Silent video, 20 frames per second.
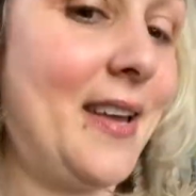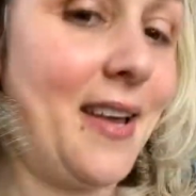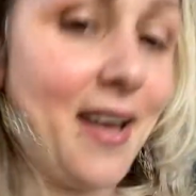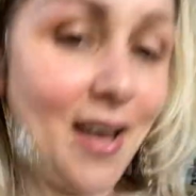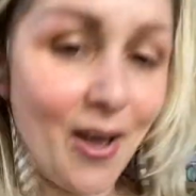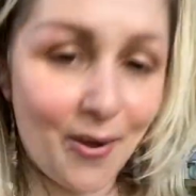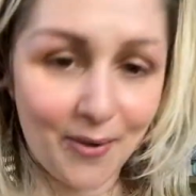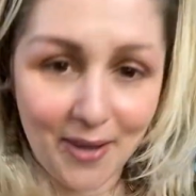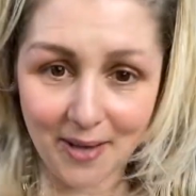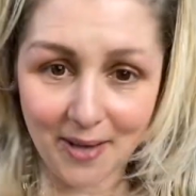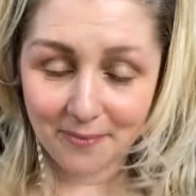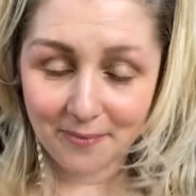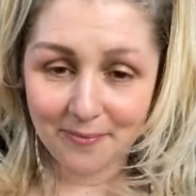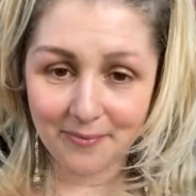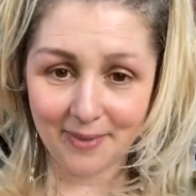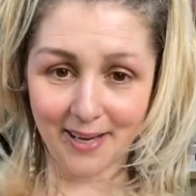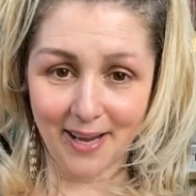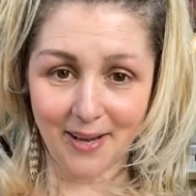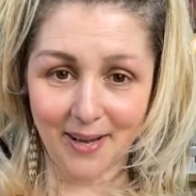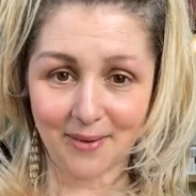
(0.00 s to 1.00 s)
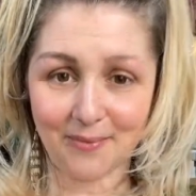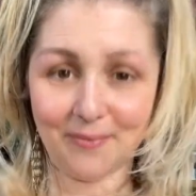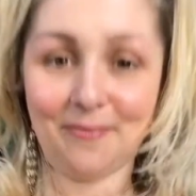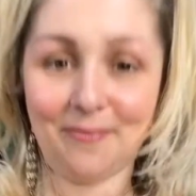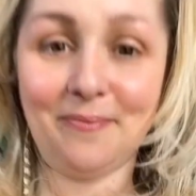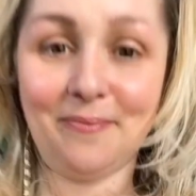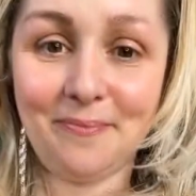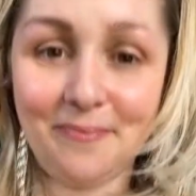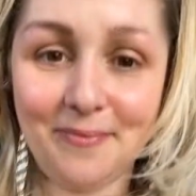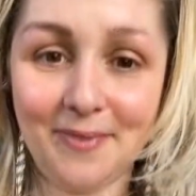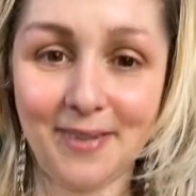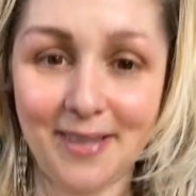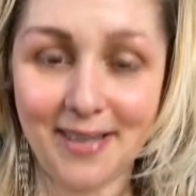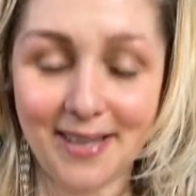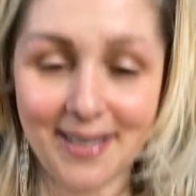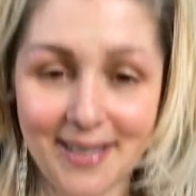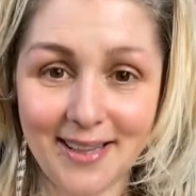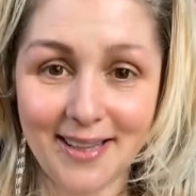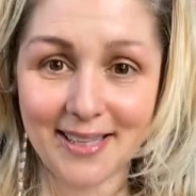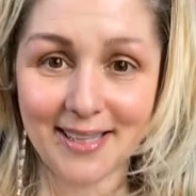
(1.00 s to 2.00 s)
Okay, now,
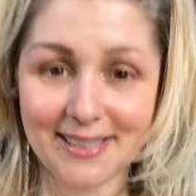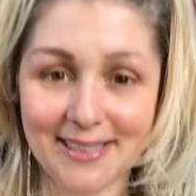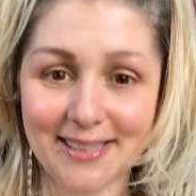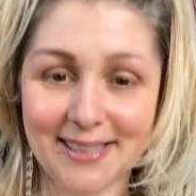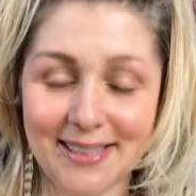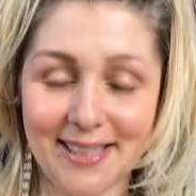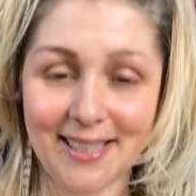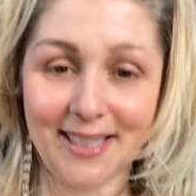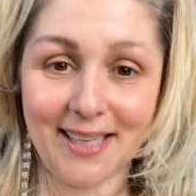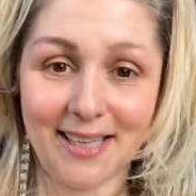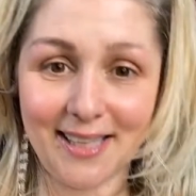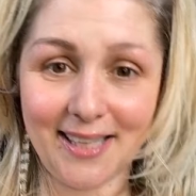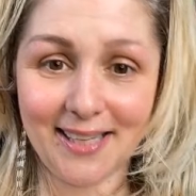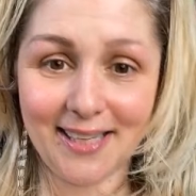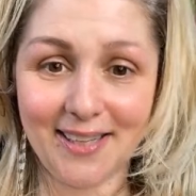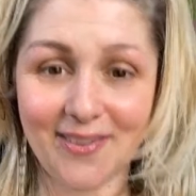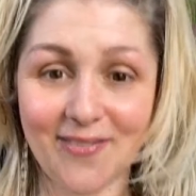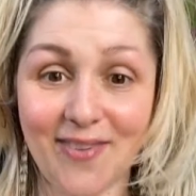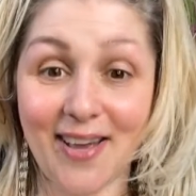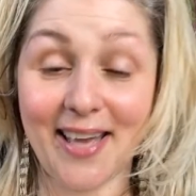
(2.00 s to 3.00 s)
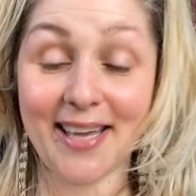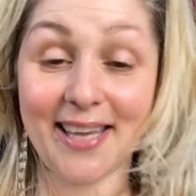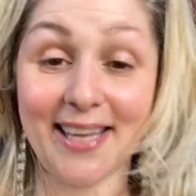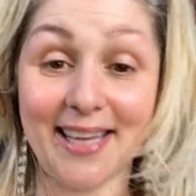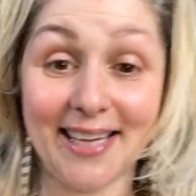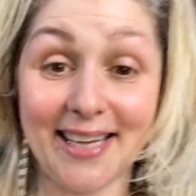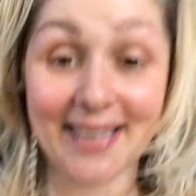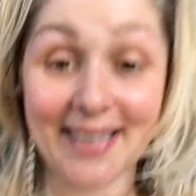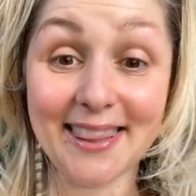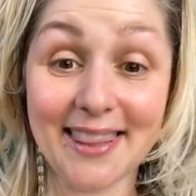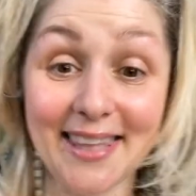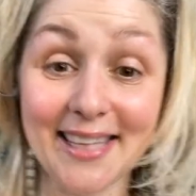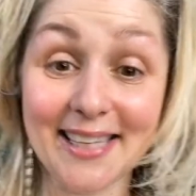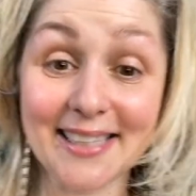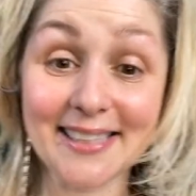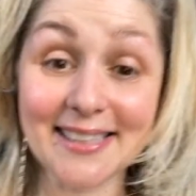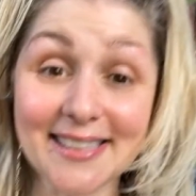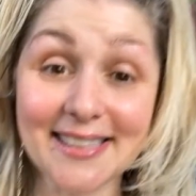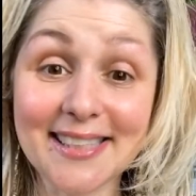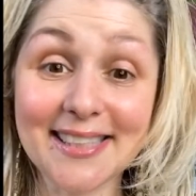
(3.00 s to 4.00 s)
let's see if I can get
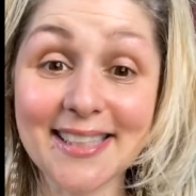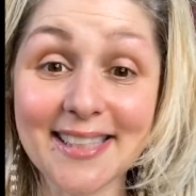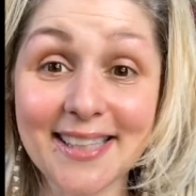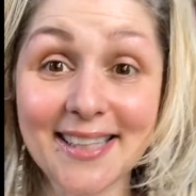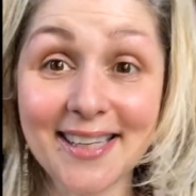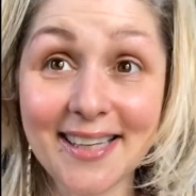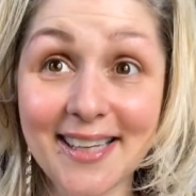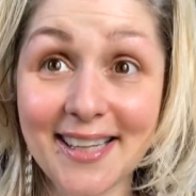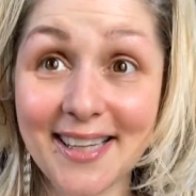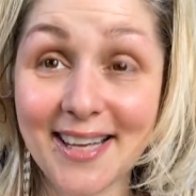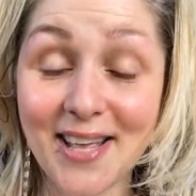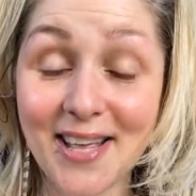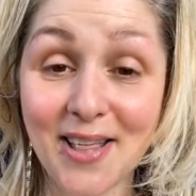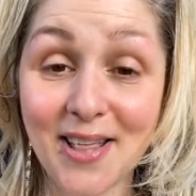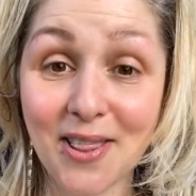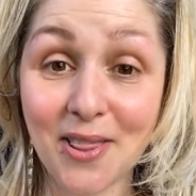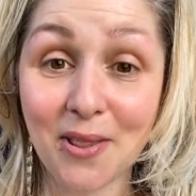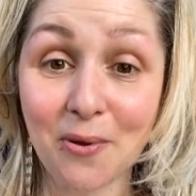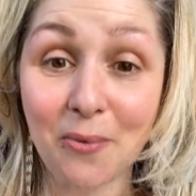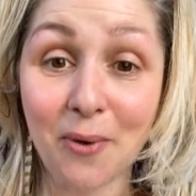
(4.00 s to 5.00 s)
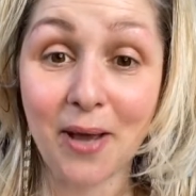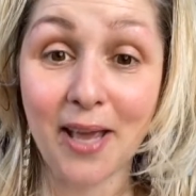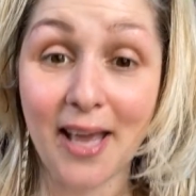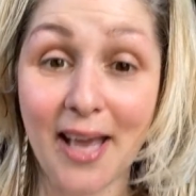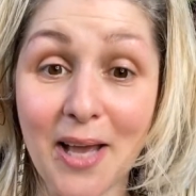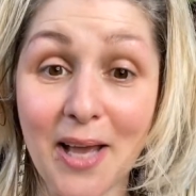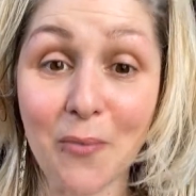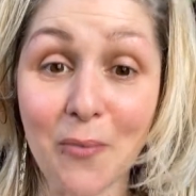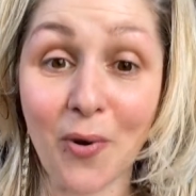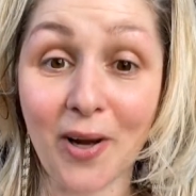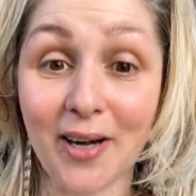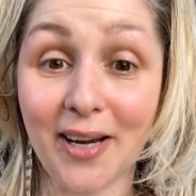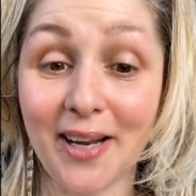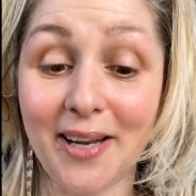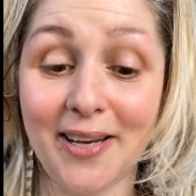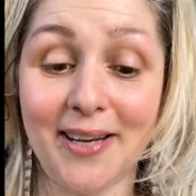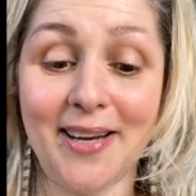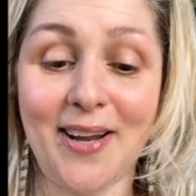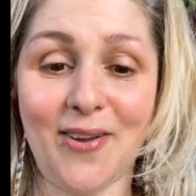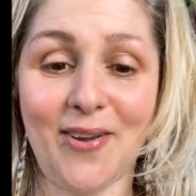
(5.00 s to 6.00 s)
this the way I want
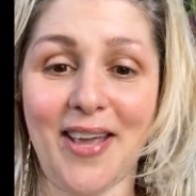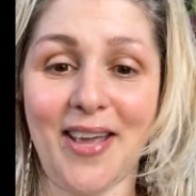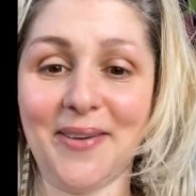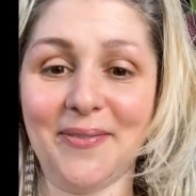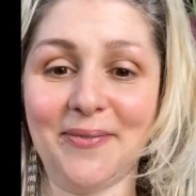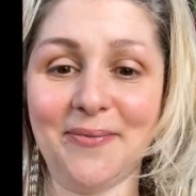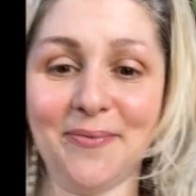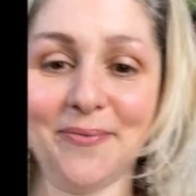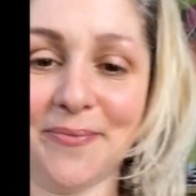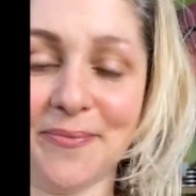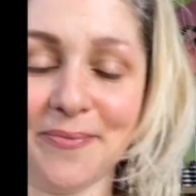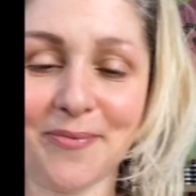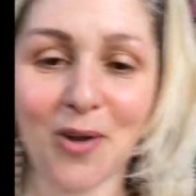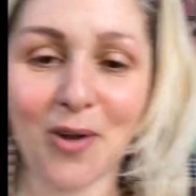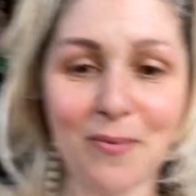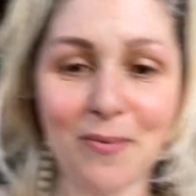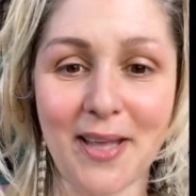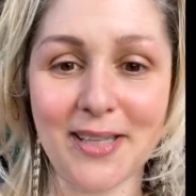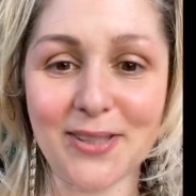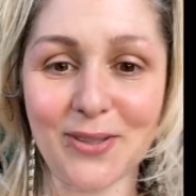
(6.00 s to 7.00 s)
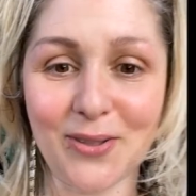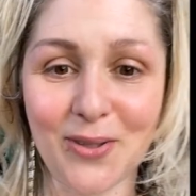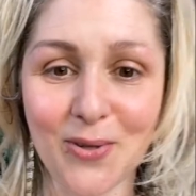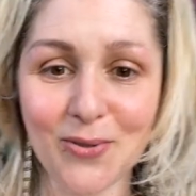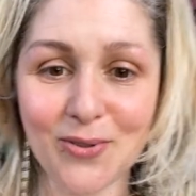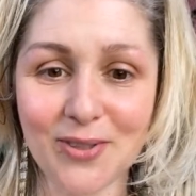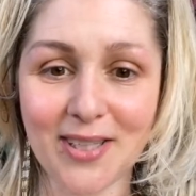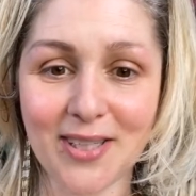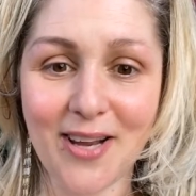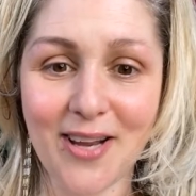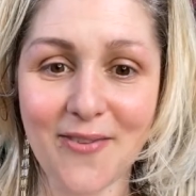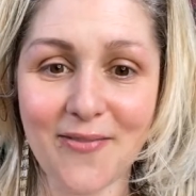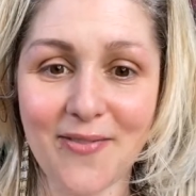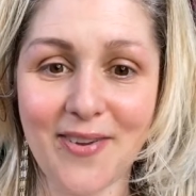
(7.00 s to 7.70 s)
it. Okay, that's close enough.